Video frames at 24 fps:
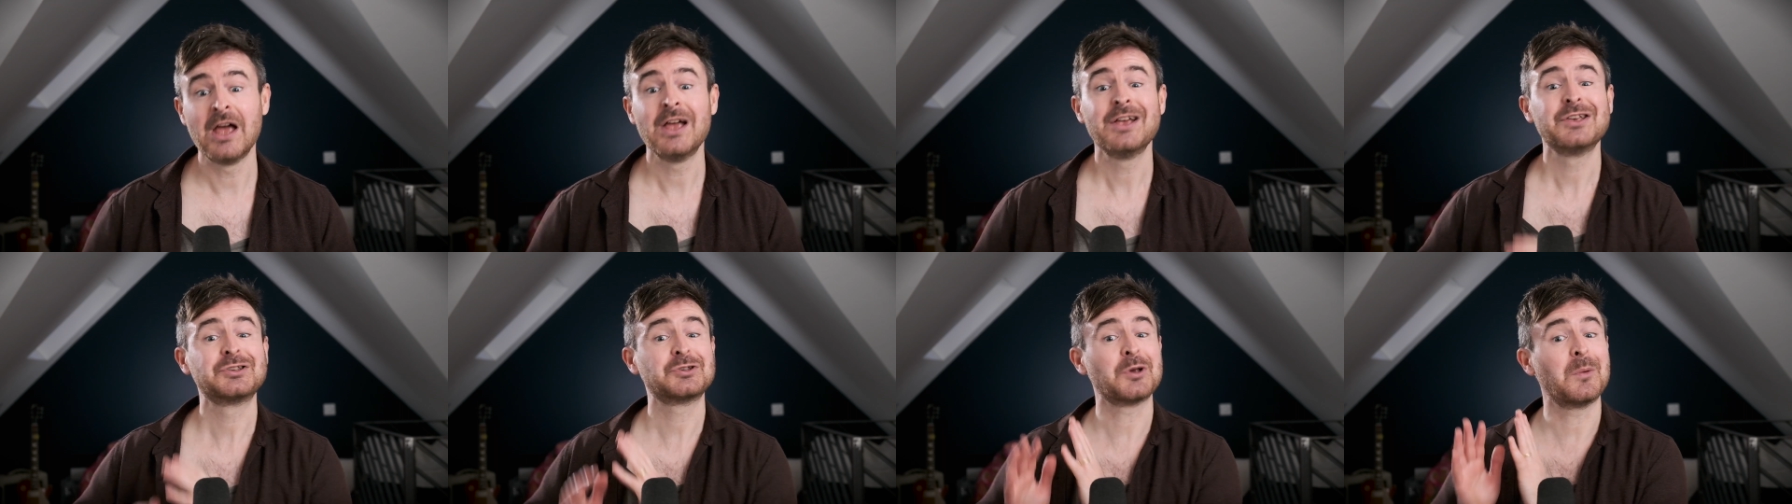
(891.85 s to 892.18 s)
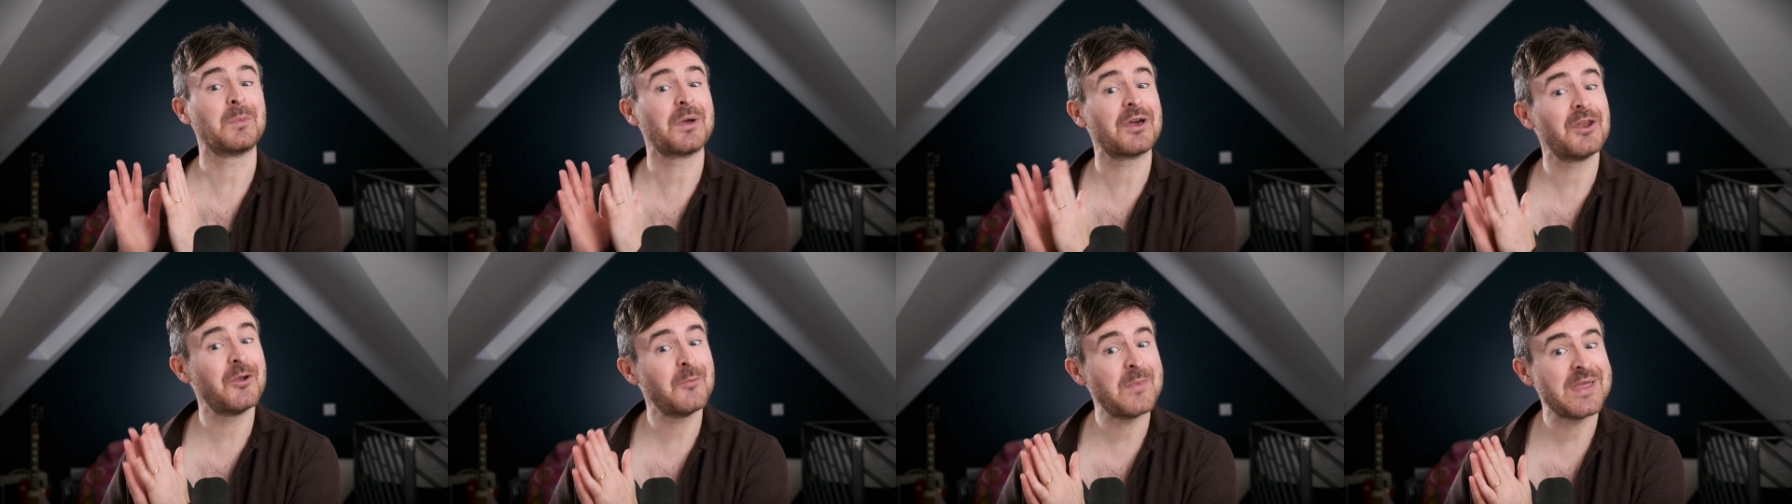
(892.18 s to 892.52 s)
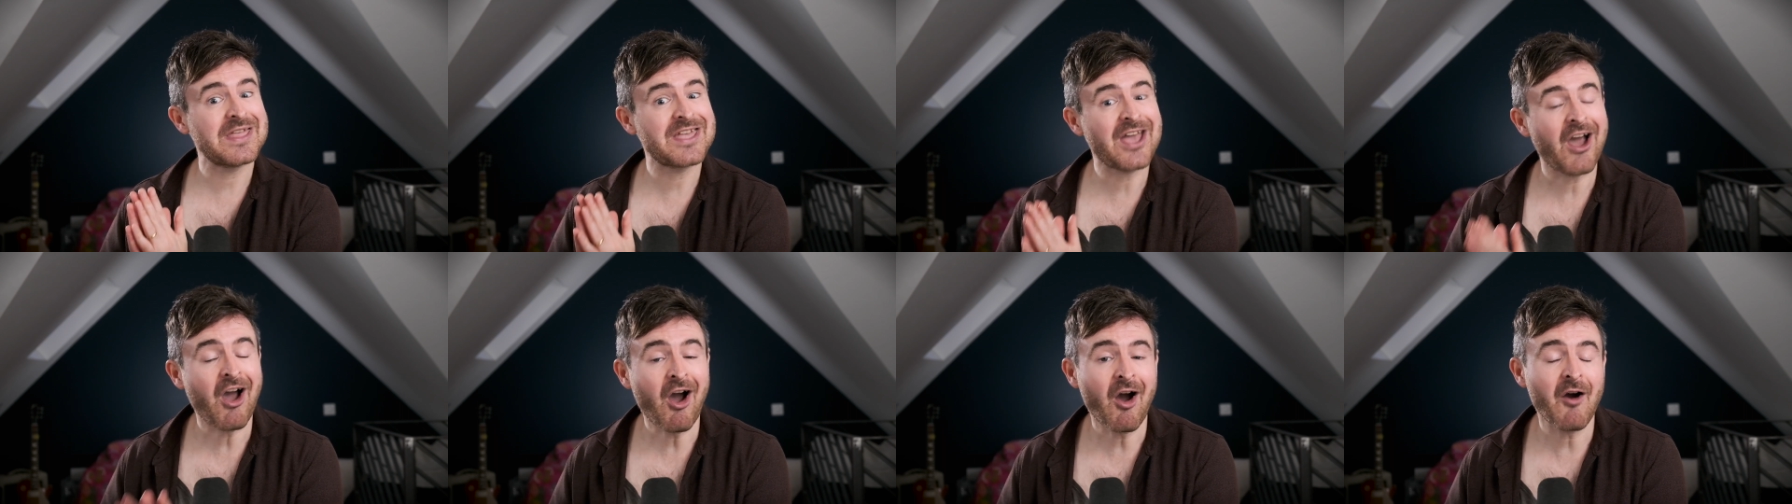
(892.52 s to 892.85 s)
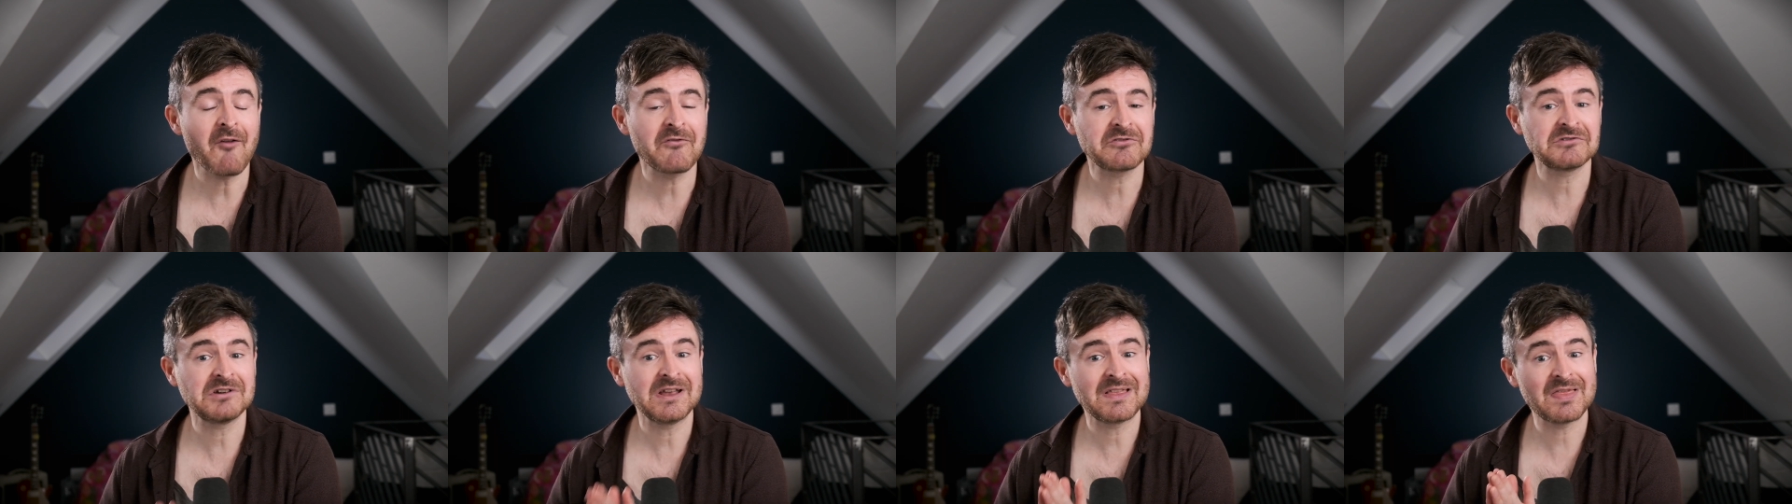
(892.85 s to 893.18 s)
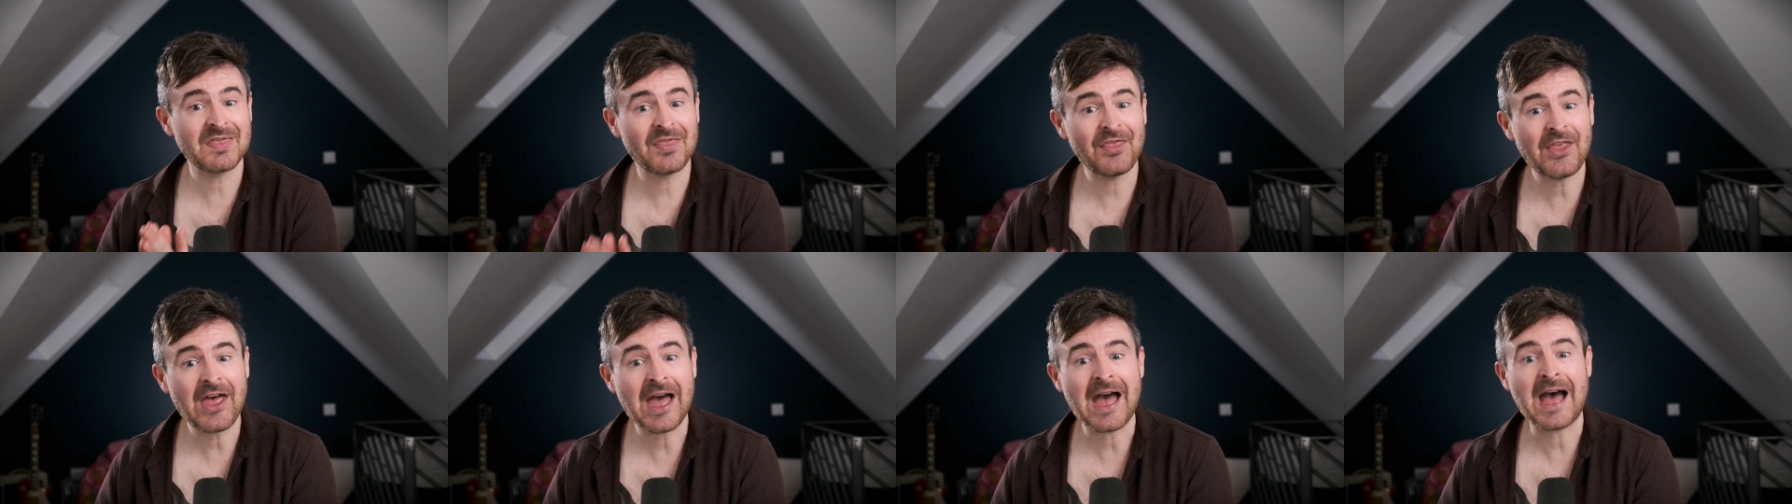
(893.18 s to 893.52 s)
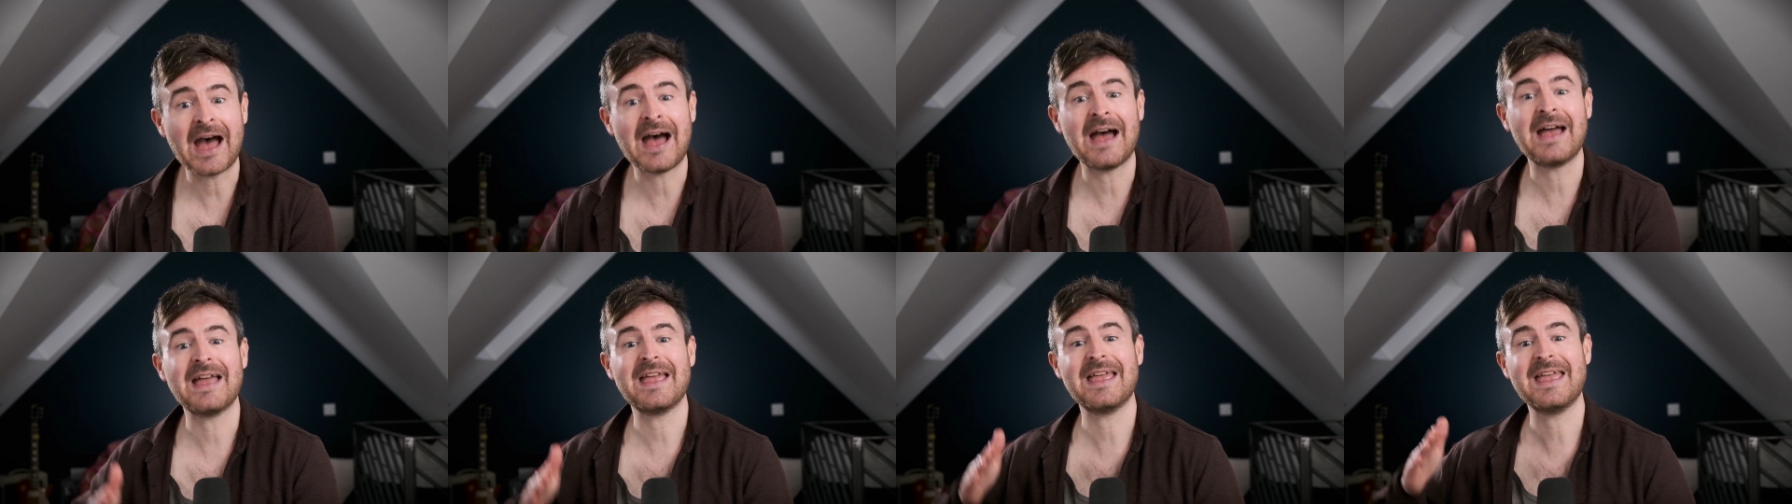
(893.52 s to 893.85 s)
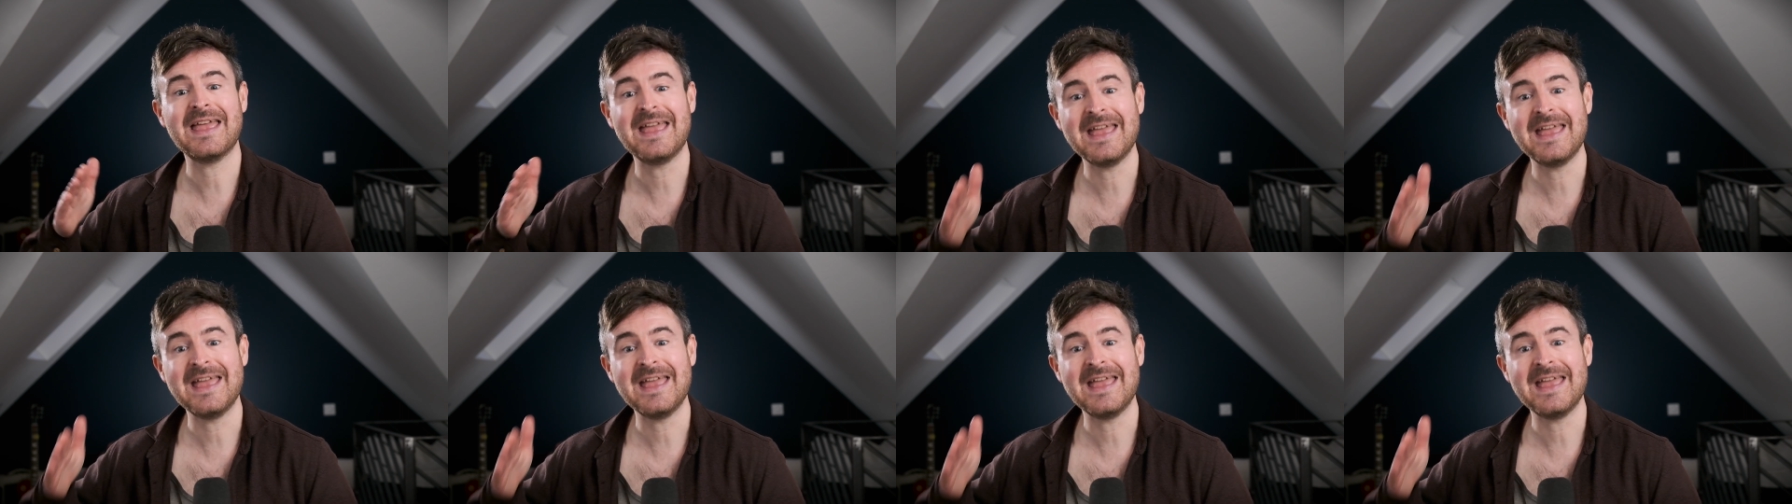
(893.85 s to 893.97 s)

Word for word: So I'm going to be covering that